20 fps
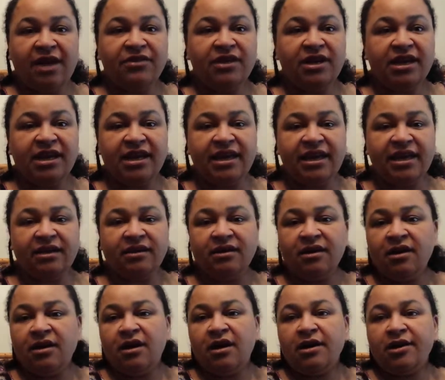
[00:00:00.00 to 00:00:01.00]
and then again
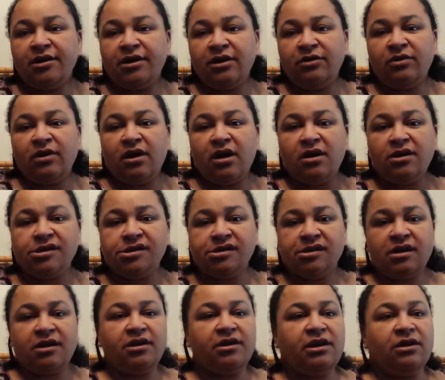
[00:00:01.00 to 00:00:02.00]

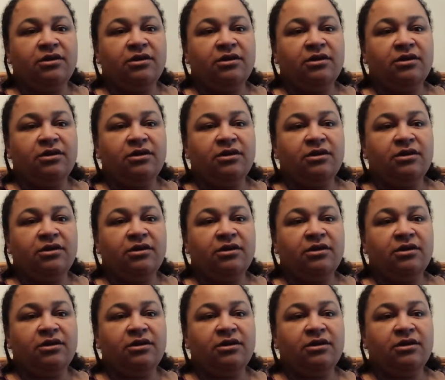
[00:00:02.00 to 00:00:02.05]
ask